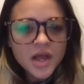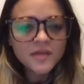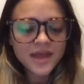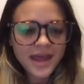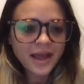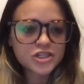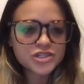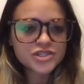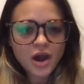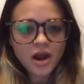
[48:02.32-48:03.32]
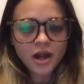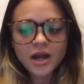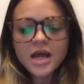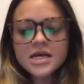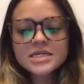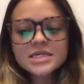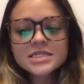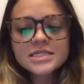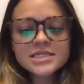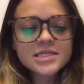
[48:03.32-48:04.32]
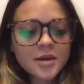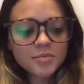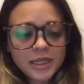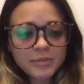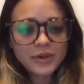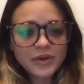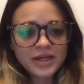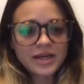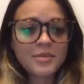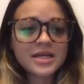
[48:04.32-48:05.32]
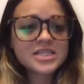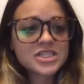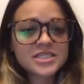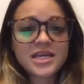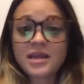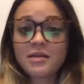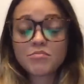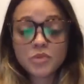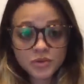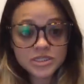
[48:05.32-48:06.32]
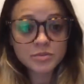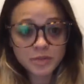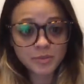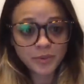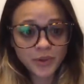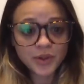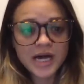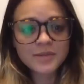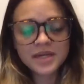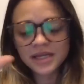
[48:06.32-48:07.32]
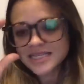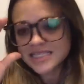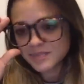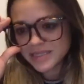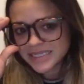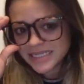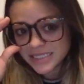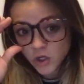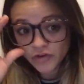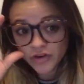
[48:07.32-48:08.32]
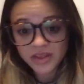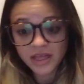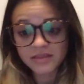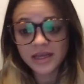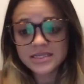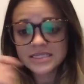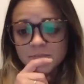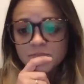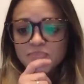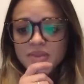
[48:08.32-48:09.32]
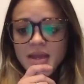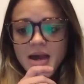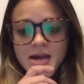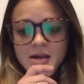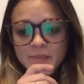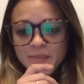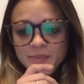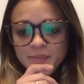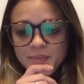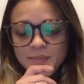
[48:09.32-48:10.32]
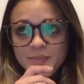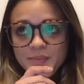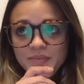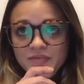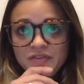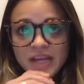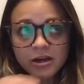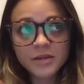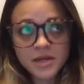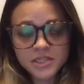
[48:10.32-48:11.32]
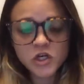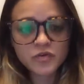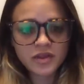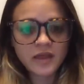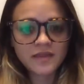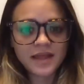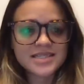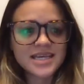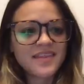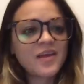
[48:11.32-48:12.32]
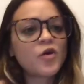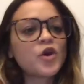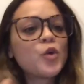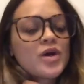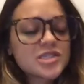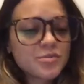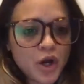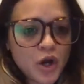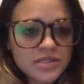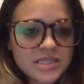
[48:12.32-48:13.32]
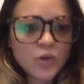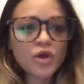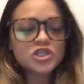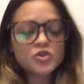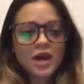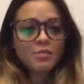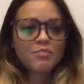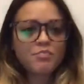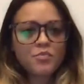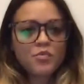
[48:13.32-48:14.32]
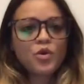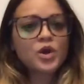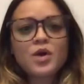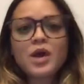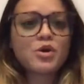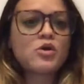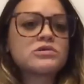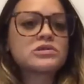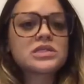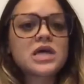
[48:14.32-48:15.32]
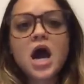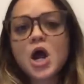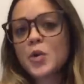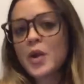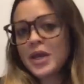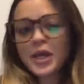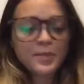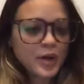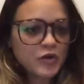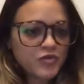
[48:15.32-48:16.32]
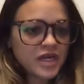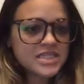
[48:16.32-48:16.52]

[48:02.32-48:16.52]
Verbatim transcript: the actions are. Some people, and I'm going to just say most people, come into this business and overthink things. Um, very much overthink things. Like they don't know what to post. Like, what do I what do I post? How do I make it perfect?